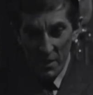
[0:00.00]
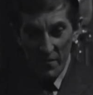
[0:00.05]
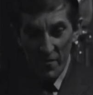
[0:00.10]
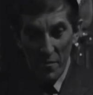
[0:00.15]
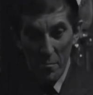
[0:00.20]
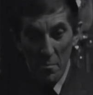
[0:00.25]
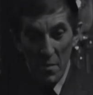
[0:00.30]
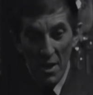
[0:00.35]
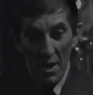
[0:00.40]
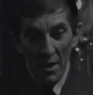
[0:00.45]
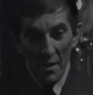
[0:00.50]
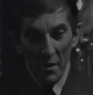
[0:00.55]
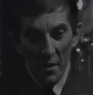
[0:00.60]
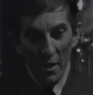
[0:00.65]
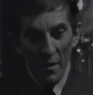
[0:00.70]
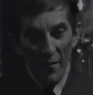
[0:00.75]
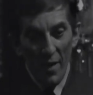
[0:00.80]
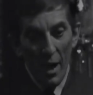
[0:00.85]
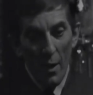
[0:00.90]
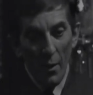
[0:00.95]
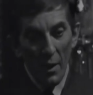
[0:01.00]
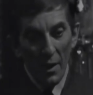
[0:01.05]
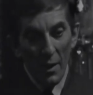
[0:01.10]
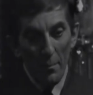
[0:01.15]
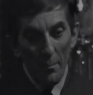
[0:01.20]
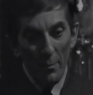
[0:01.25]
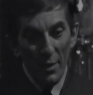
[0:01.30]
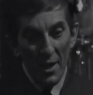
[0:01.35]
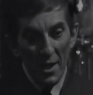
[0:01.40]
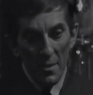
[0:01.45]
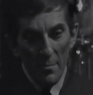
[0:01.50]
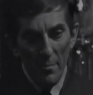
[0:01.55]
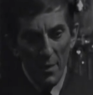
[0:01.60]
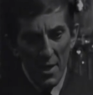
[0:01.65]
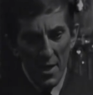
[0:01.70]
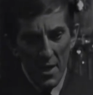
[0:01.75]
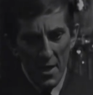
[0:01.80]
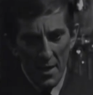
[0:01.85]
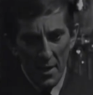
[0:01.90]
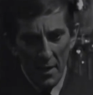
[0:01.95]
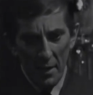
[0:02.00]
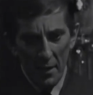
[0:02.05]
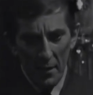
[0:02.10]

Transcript: familiar of our complete being.